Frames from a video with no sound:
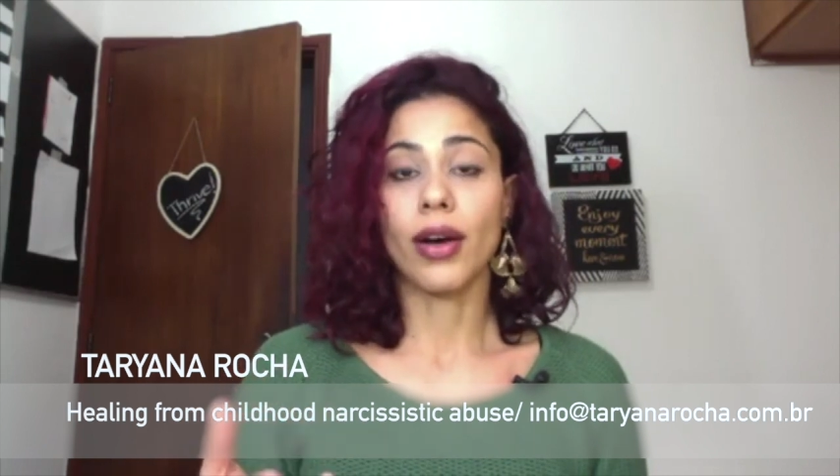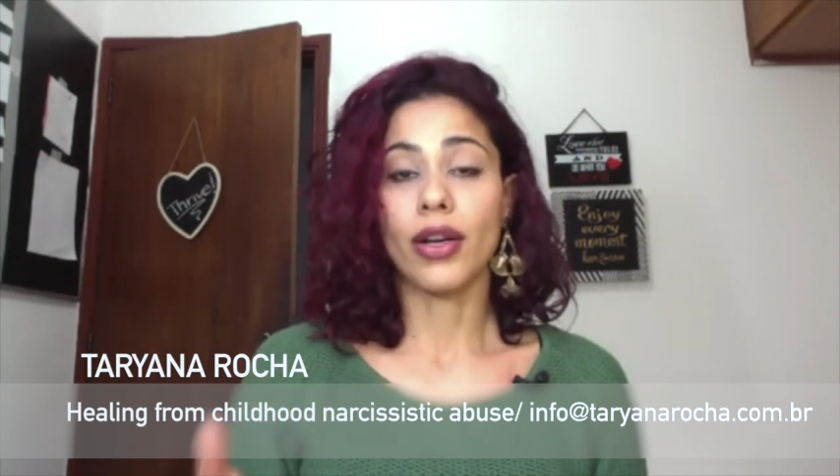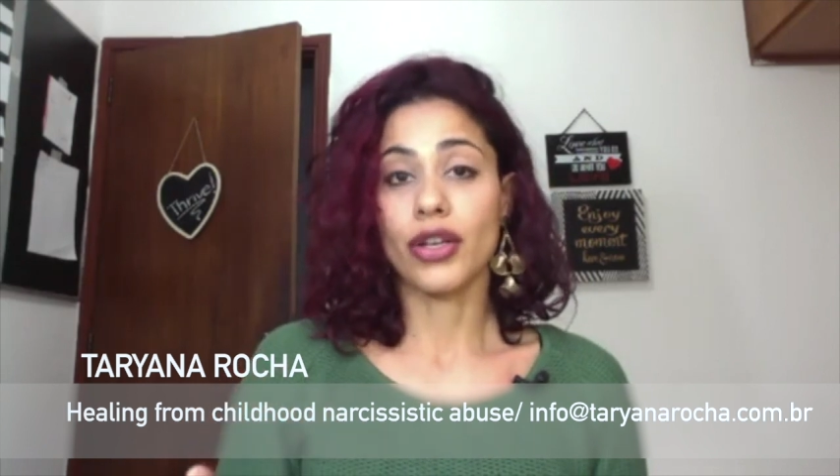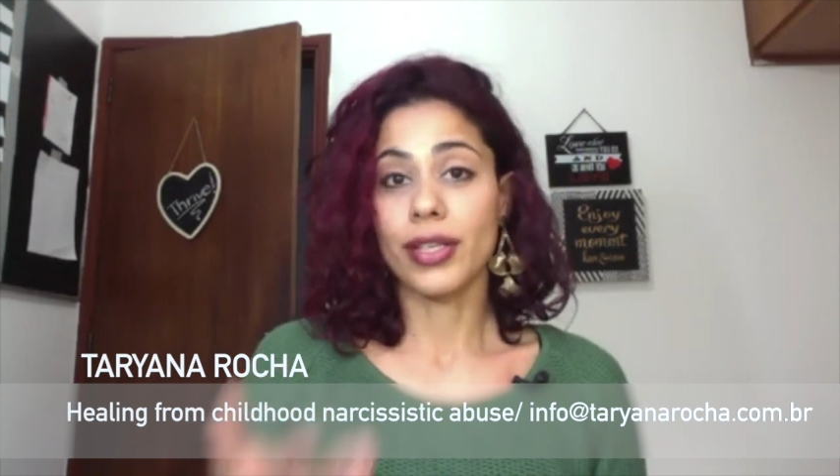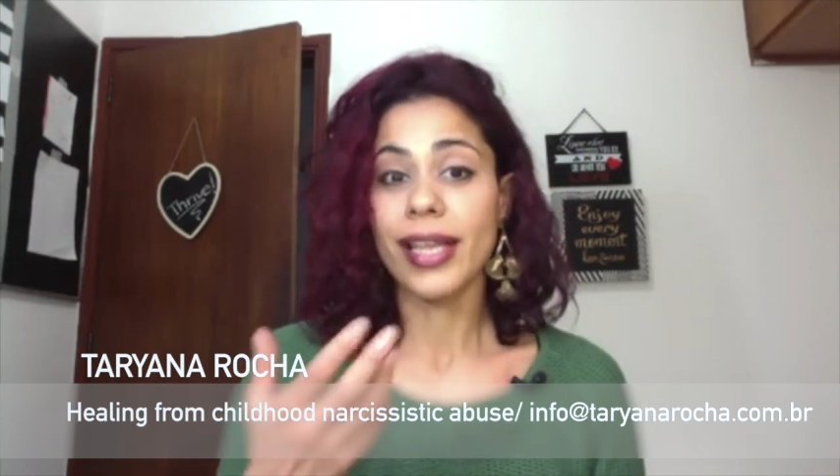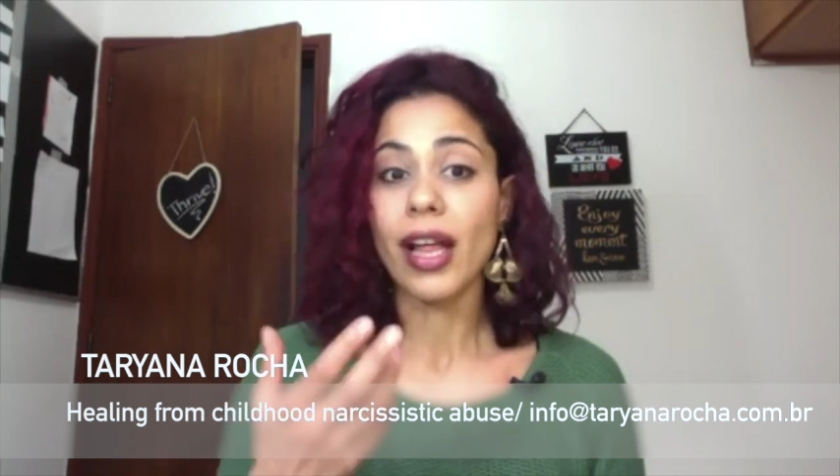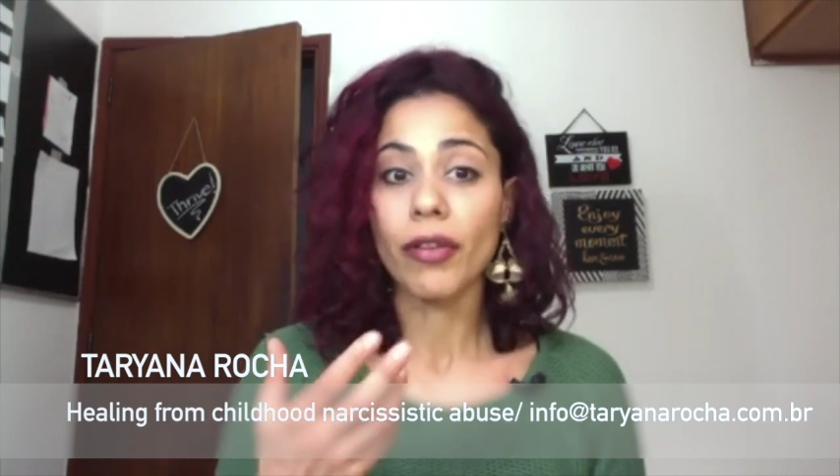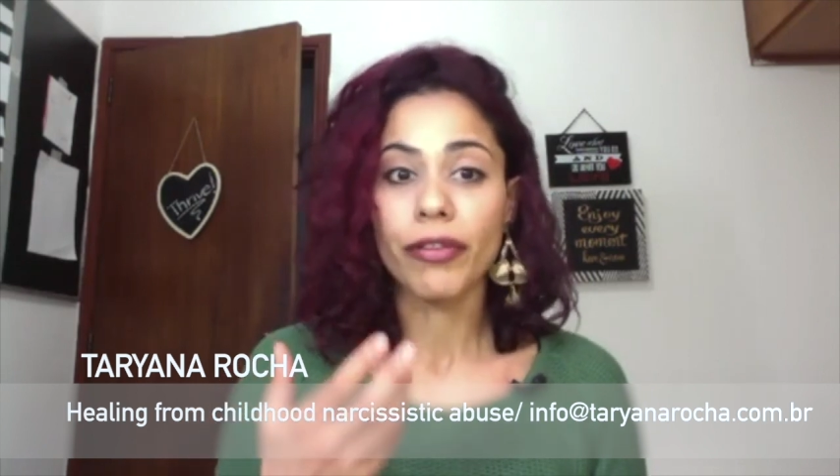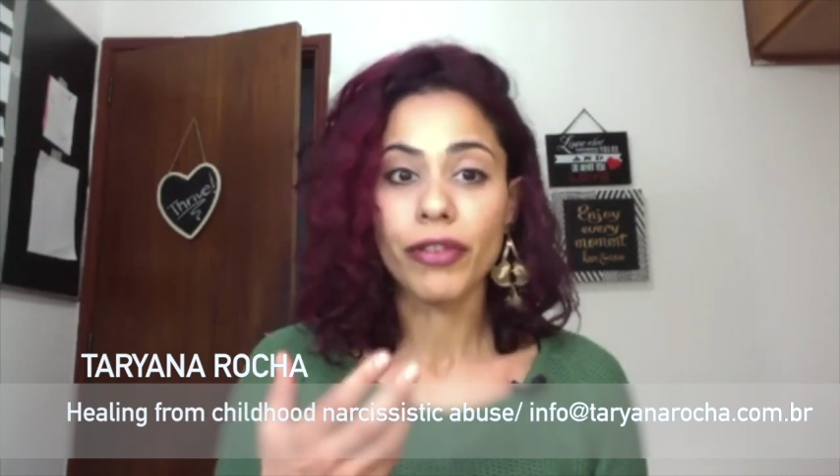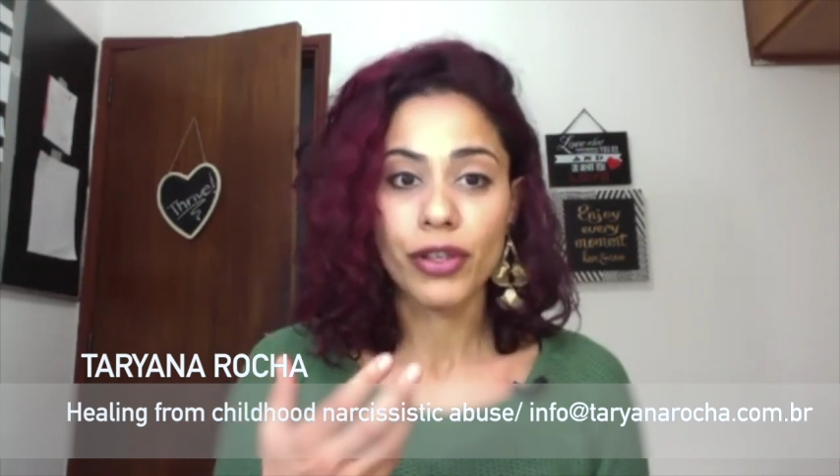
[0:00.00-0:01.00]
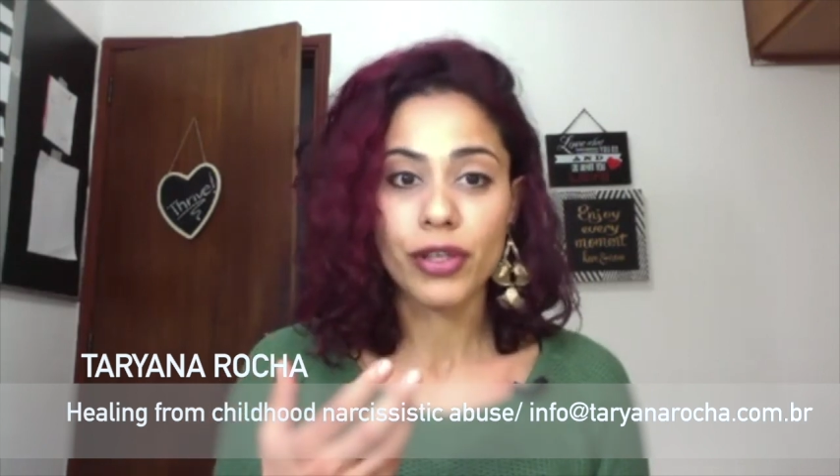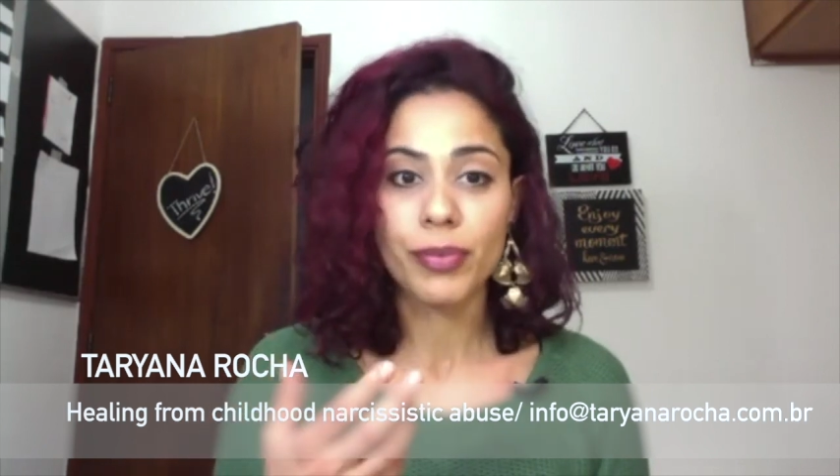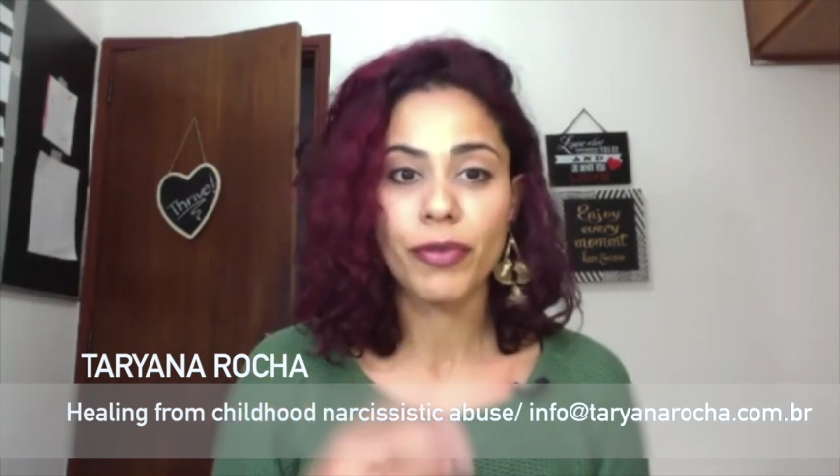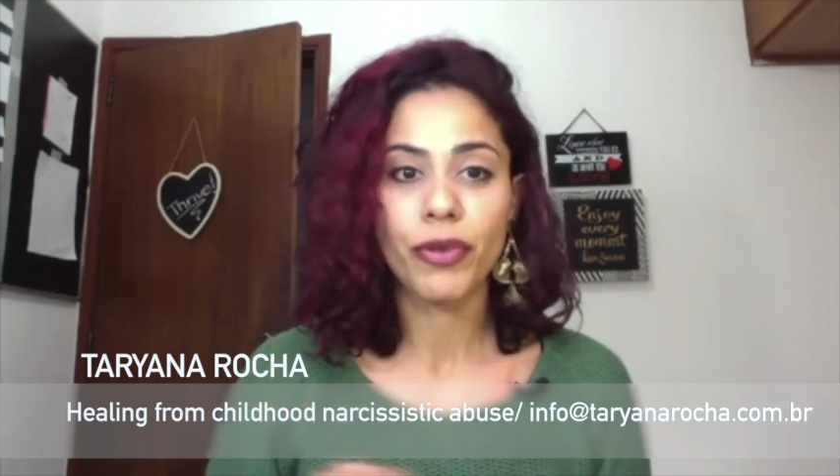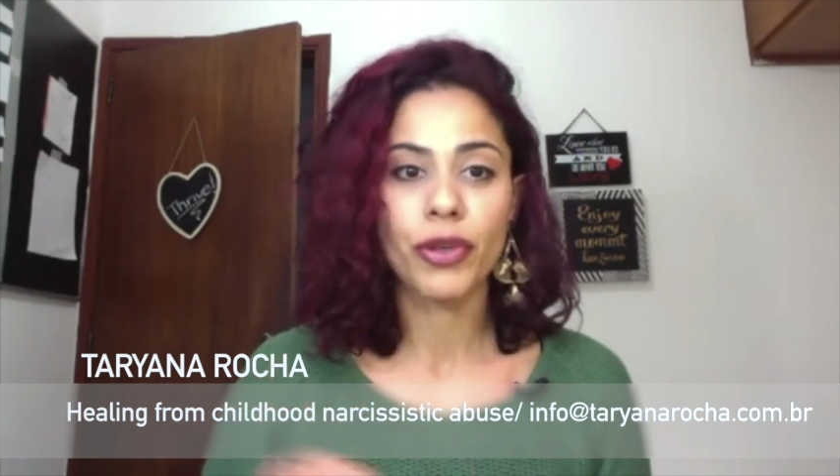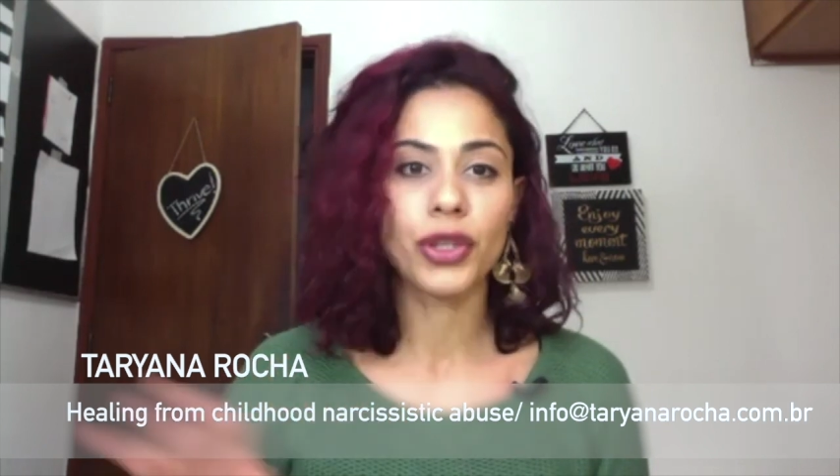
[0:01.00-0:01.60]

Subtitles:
yourself first before you